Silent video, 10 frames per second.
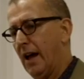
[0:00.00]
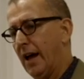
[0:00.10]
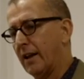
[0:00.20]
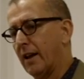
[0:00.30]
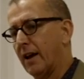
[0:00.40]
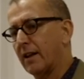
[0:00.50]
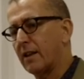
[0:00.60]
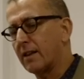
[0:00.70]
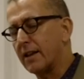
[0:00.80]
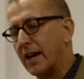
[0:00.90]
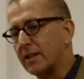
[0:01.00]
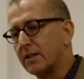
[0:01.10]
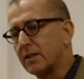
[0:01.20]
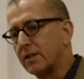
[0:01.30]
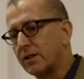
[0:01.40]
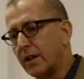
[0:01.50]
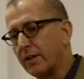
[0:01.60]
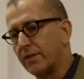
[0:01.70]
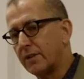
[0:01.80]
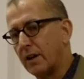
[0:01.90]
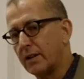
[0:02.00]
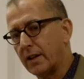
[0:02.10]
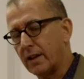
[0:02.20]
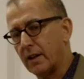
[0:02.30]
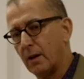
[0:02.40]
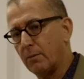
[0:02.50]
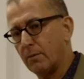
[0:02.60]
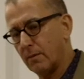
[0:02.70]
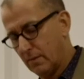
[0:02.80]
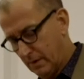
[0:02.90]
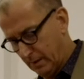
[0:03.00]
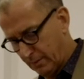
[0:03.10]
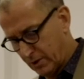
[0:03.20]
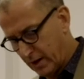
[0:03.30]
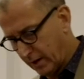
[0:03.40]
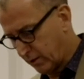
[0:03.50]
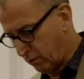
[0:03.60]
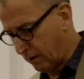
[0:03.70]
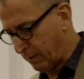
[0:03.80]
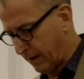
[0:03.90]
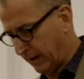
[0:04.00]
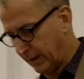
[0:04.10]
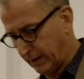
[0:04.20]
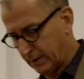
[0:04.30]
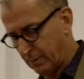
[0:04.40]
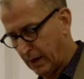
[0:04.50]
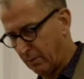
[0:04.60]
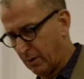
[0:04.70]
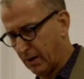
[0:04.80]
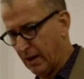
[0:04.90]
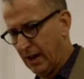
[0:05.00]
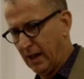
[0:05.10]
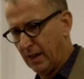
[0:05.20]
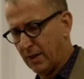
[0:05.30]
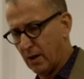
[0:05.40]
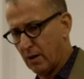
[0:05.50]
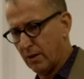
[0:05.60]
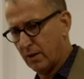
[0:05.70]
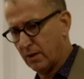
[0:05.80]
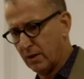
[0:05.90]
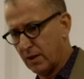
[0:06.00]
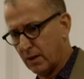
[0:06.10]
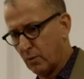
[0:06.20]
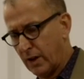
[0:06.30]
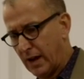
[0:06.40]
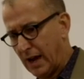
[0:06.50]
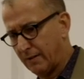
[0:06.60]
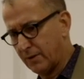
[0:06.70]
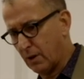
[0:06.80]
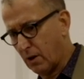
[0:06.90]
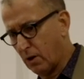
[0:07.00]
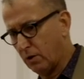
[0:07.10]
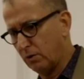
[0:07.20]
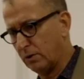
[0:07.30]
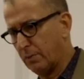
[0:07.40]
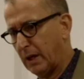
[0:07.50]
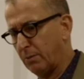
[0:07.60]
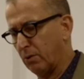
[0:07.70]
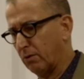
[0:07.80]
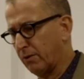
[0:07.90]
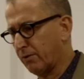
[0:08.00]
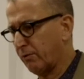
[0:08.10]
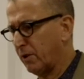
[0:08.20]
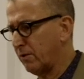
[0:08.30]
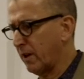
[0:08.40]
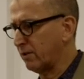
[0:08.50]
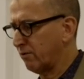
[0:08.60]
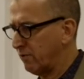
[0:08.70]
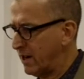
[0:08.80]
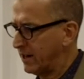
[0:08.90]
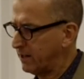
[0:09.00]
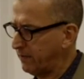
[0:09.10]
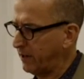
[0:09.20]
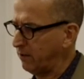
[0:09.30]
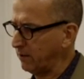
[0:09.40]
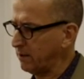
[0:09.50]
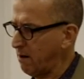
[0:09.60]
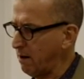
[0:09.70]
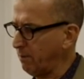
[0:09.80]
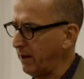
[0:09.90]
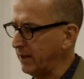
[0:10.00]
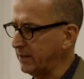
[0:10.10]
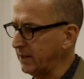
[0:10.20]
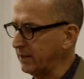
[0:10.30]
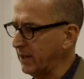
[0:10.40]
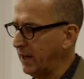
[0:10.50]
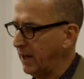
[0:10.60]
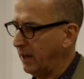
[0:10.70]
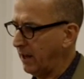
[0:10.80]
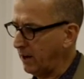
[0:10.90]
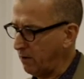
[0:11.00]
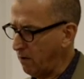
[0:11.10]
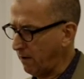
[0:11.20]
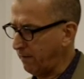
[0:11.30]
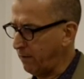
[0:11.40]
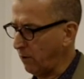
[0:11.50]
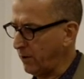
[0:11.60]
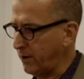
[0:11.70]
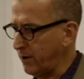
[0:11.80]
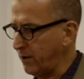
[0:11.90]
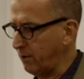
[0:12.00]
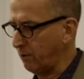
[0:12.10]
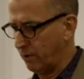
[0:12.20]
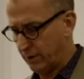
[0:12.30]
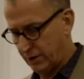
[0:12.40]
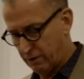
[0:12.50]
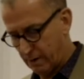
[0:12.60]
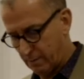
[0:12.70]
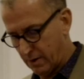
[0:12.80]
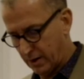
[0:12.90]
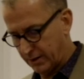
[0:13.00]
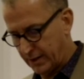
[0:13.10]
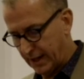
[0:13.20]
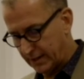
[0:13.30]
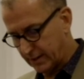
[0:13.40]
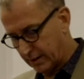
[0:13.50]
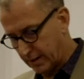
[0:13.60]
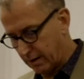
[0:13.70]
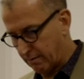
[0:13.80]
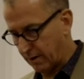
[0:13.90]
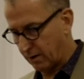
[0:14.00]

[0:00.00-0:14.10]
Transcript: And that's the shift I think I'm trying to talk about in this paper, that we have to hold people through those really difficult, dark places in order for the new to emerge. That's the theory.